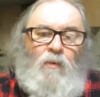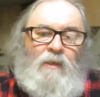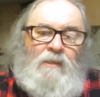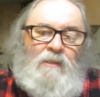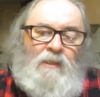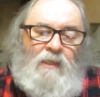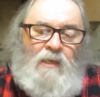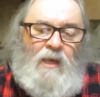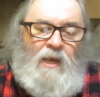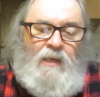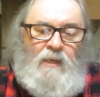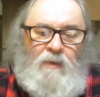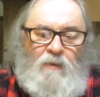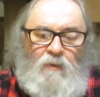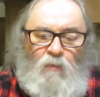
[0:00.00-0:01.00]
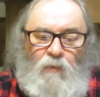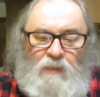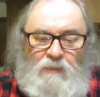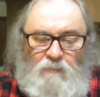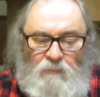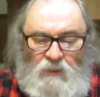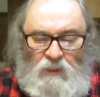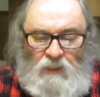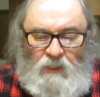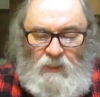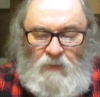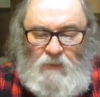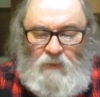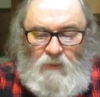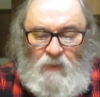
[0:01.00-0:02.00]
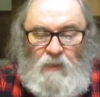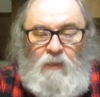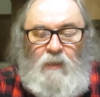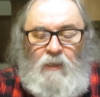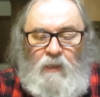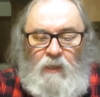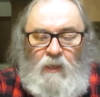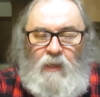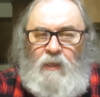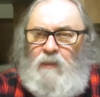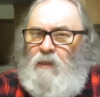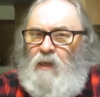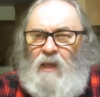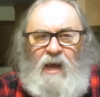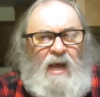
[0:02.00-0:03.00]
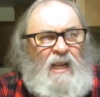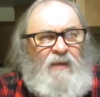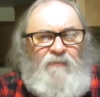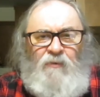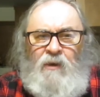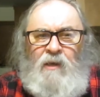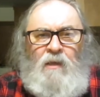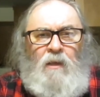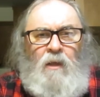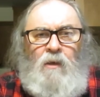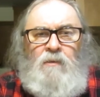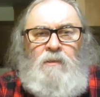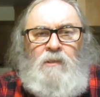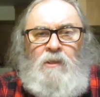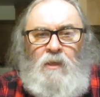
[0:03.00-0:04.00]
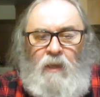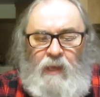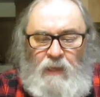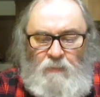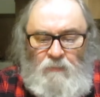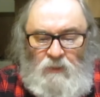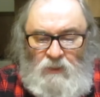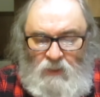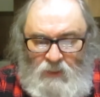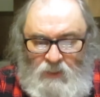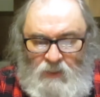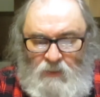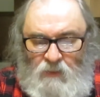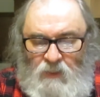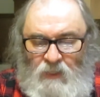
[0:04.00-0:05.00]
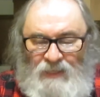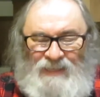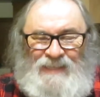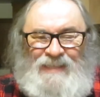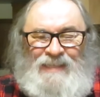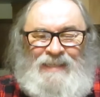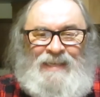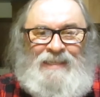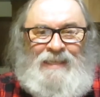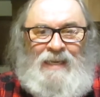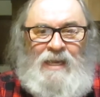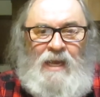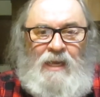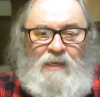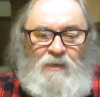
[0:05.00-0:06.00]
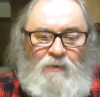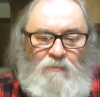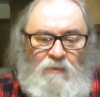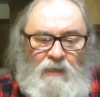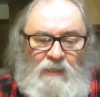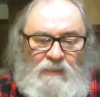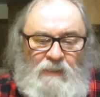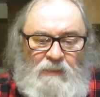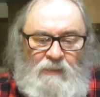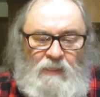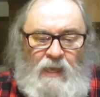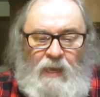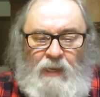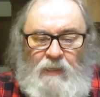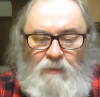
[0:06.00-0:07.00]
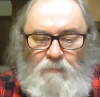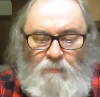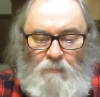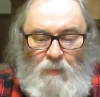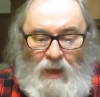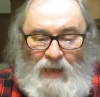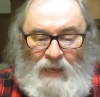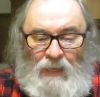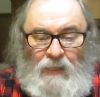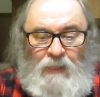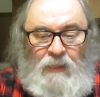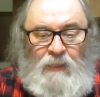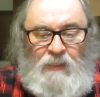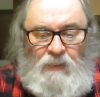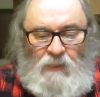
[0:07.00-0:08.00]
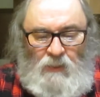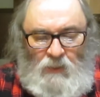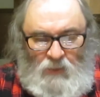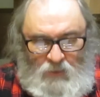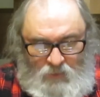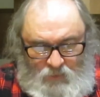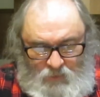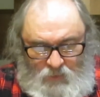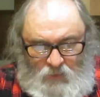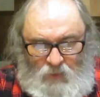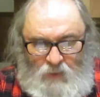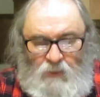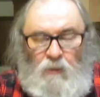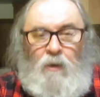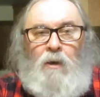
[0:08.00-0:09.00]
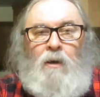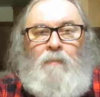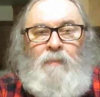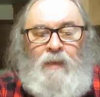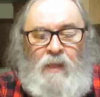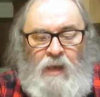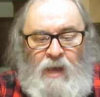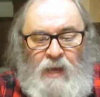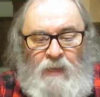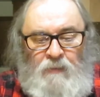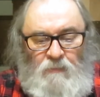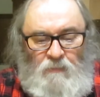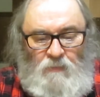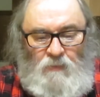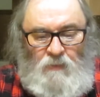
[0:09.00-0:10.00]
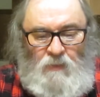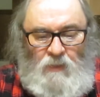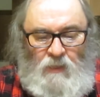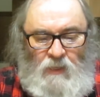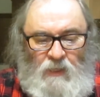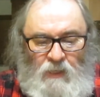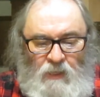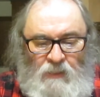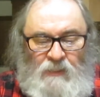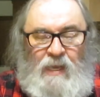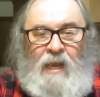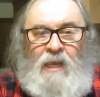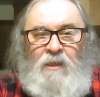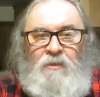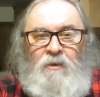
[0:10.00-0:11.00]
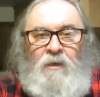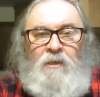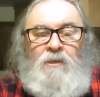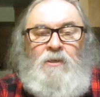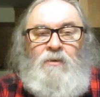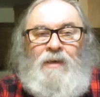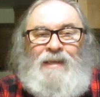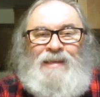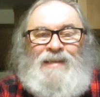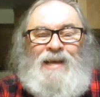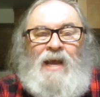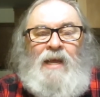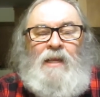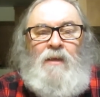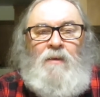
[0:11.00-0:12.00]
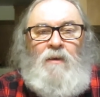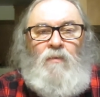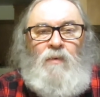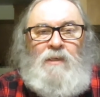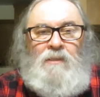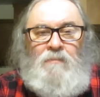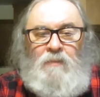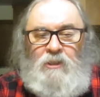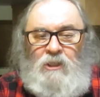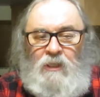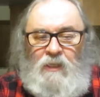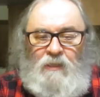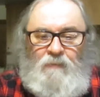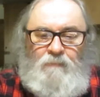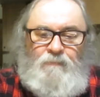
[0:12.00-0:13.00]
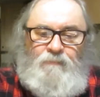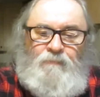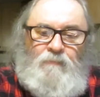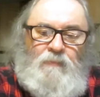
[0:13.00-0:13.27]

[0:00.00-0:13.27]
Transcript: Wednesday night here in West Michigan. I live very close to Lake Michigan. It is 69 degrees inside my little hermit hut. It is 8:32 at night here in West Michigan.